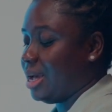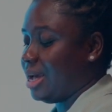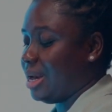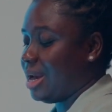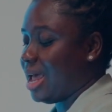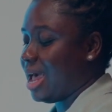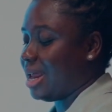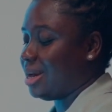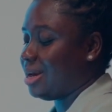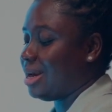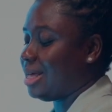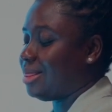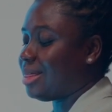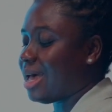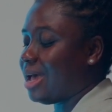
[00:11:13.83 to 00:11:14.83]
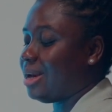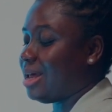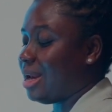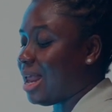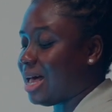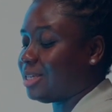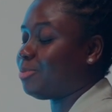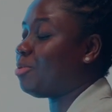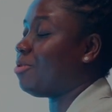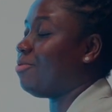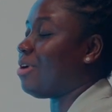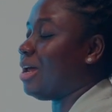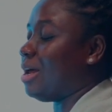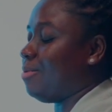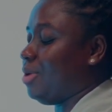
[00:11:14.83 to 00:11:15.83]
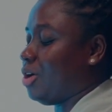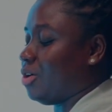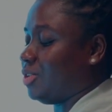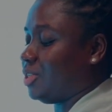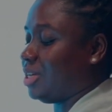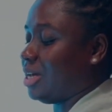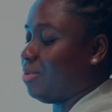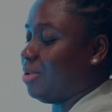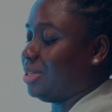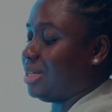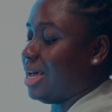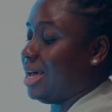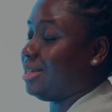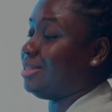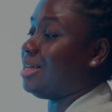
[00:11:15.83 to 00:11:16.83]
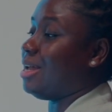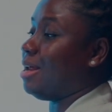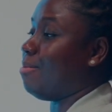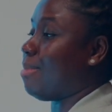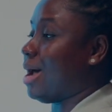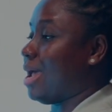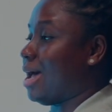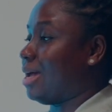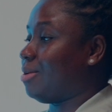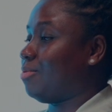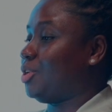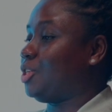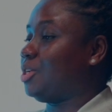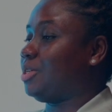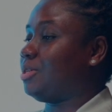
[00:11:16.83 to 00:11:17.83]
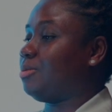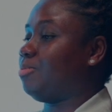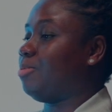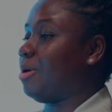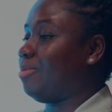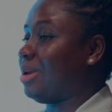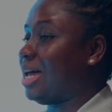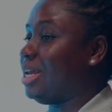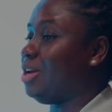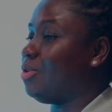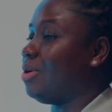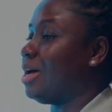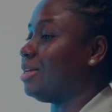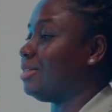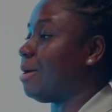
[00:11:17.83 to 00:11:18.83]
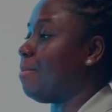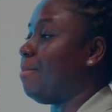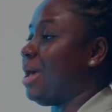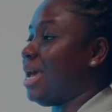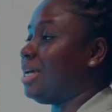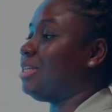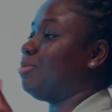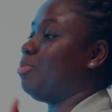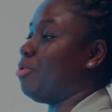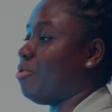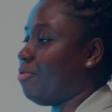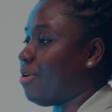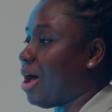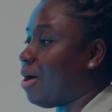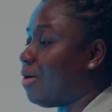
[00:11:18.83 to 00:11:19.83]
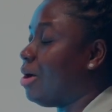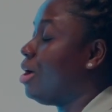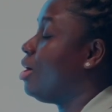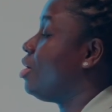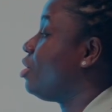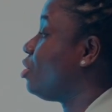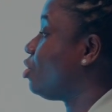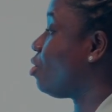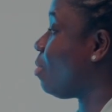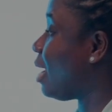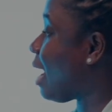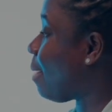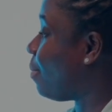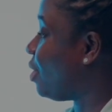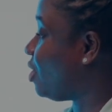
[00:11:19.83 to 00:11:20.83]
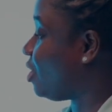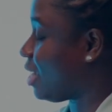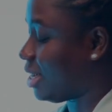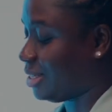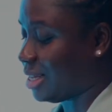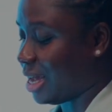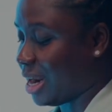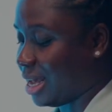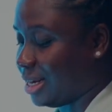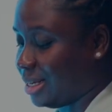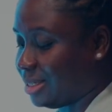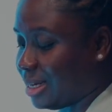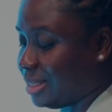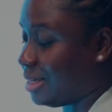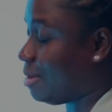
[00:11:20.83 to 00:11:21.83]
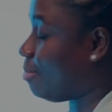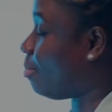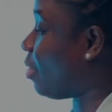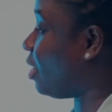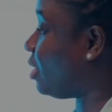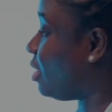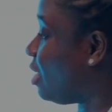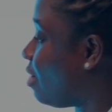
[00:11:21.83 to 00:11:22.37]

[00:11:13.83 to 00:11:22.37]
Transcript: And then the last profile that we considered was the extending layer, which is popularly known as the baked profile. So what happens here is that at a certain point